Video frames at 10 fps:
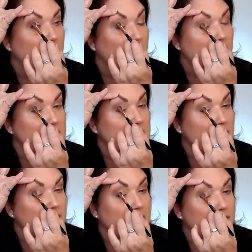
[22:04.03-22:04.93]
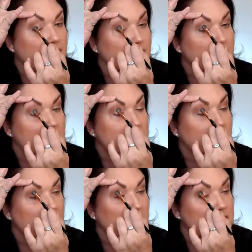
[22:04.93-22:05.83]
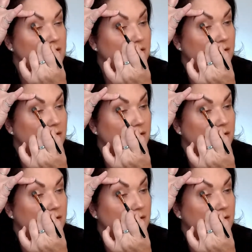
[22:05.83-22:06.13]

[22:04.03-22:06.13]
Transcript: See, you can even do this if you need to.